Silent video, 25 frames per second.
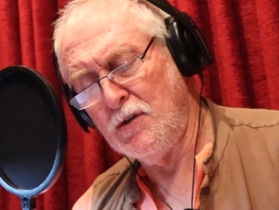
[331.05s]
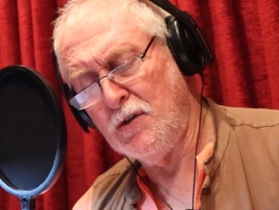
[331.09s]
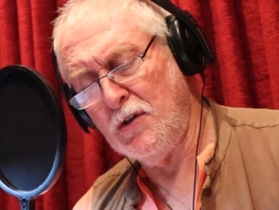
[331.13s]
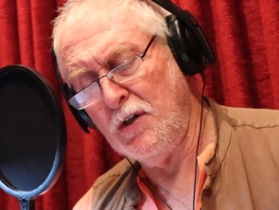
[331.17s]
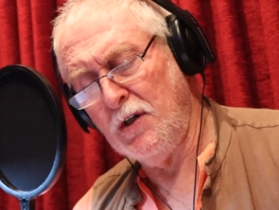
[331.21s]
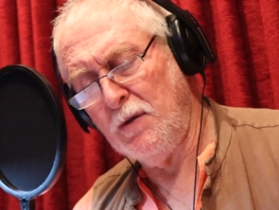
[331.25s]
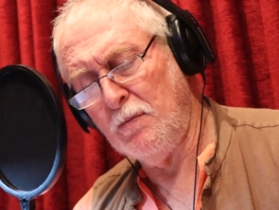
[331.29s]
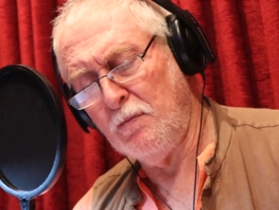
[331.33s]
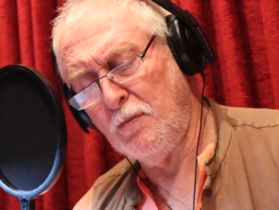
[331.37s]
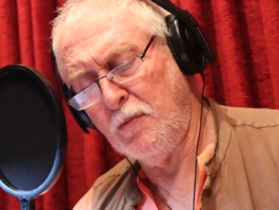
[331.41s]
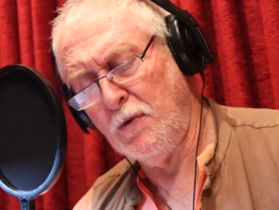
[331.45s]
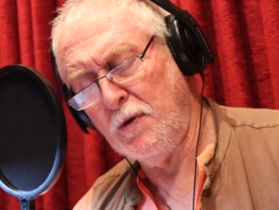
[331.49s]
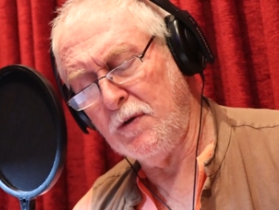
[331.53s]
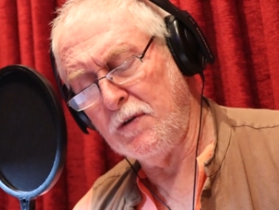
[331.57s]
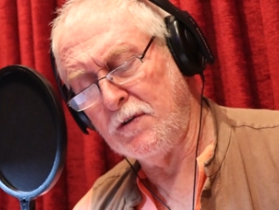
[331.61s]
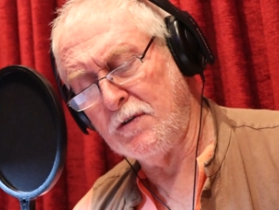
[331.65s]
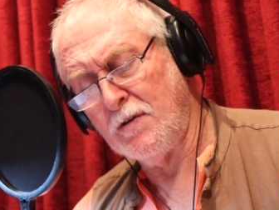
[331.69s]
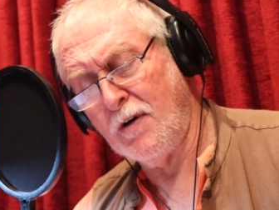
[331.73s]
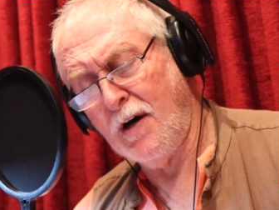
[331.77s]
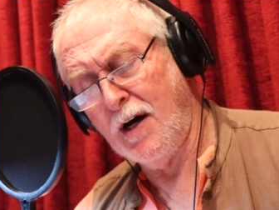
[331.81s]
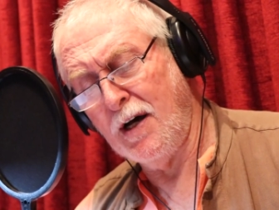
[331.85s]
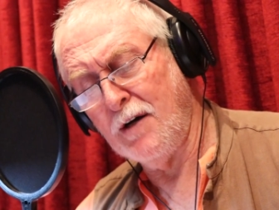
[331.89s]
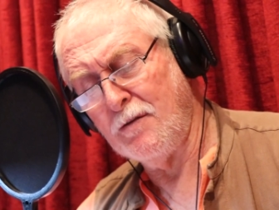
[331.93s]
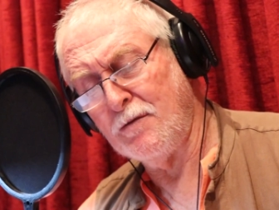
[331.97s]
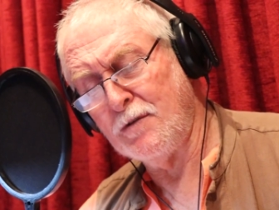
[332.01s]
jeep we
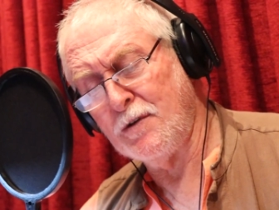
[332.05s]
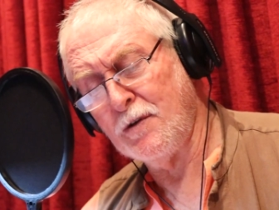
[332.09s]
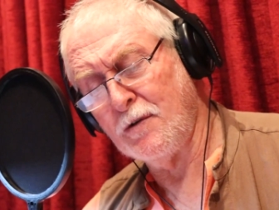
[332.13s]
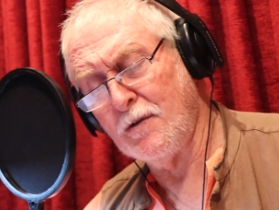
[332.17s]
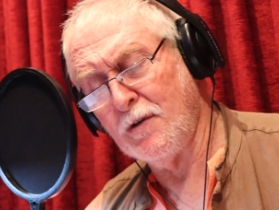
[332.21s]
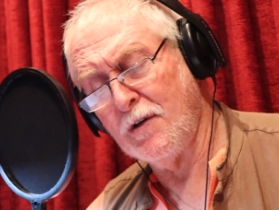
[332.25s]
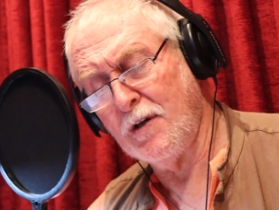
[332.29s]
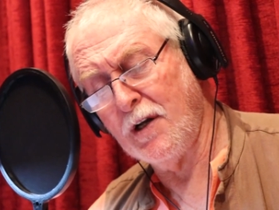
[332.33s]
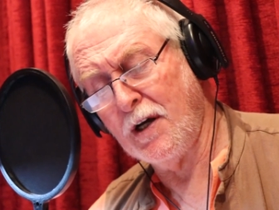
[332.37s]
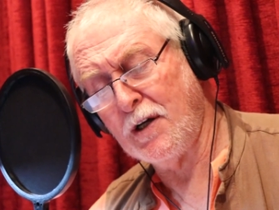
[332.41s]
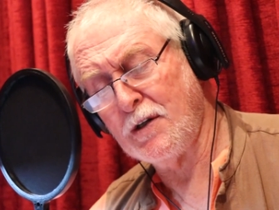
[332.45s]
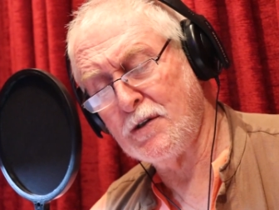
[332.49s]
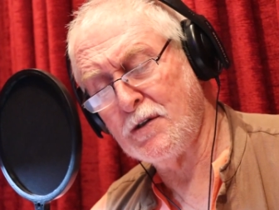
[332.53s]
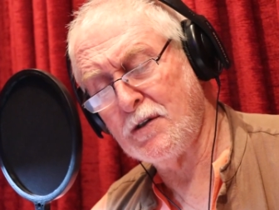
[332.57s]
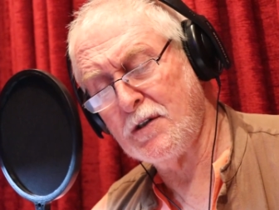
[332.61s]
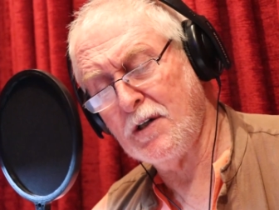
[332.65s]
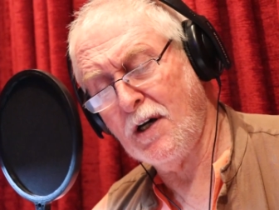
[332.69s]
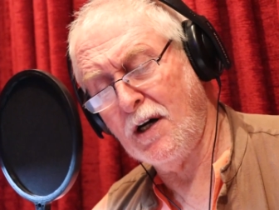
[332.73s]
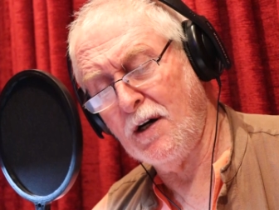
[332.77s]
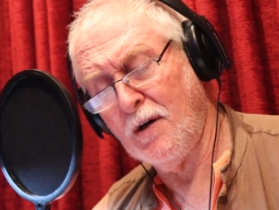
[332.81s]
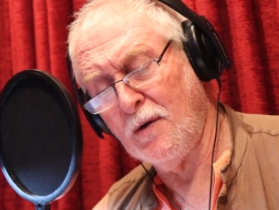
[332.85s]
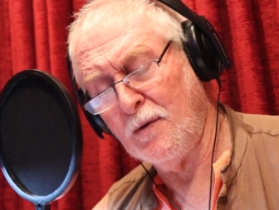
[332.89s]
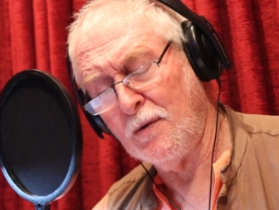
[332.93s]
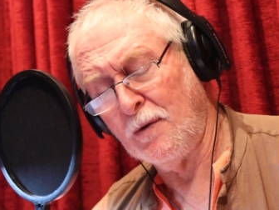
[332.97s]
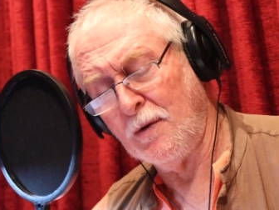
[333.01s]
drive to the next
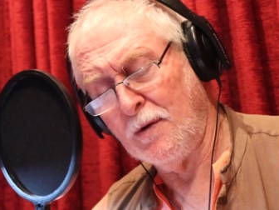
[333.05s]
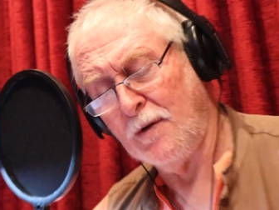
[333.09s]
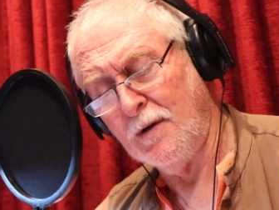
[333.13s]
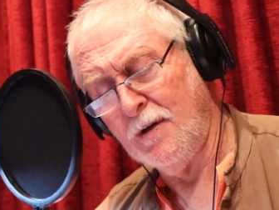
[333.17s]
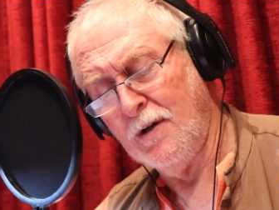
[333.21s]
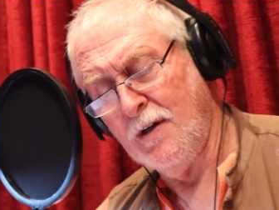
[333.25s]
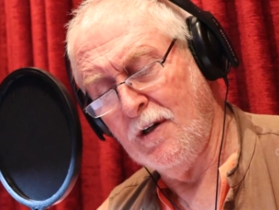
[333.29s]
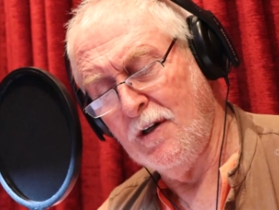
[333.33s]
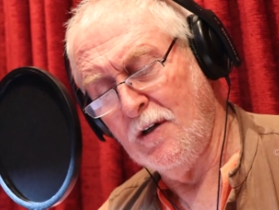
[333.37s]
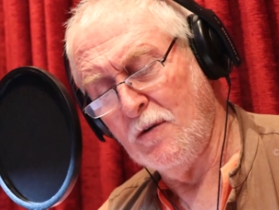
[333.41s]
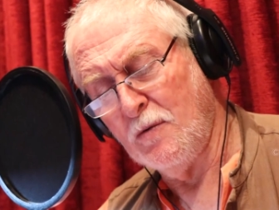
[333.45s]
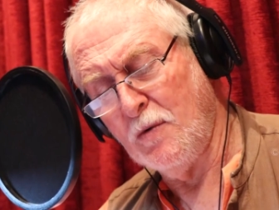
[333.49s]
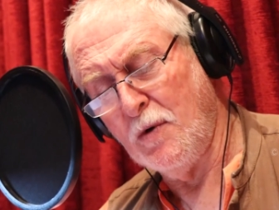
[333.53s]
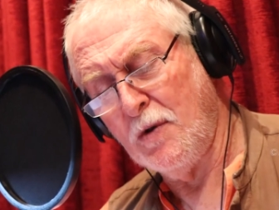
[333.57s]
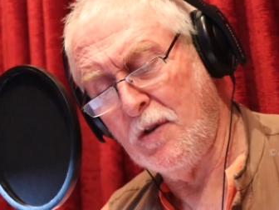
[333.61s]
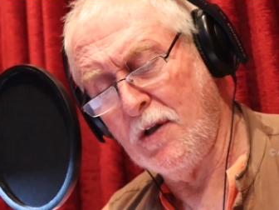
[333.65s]
town